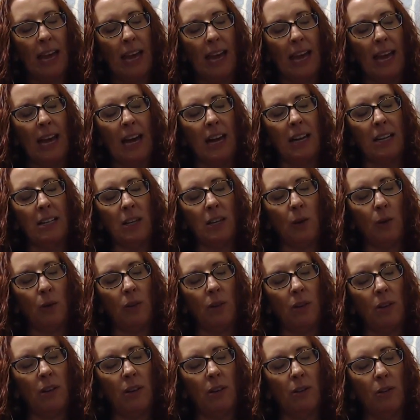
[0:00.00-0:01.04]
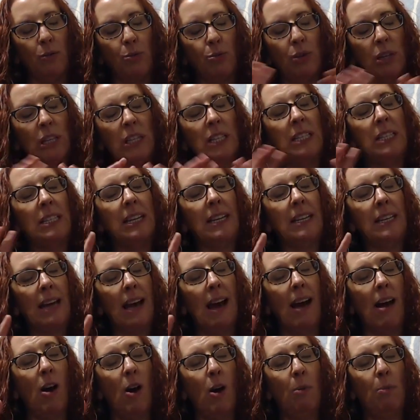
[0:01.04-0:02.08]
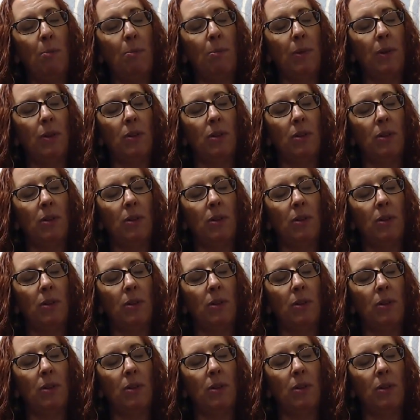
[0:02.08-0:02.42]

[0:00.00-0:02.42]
and really need help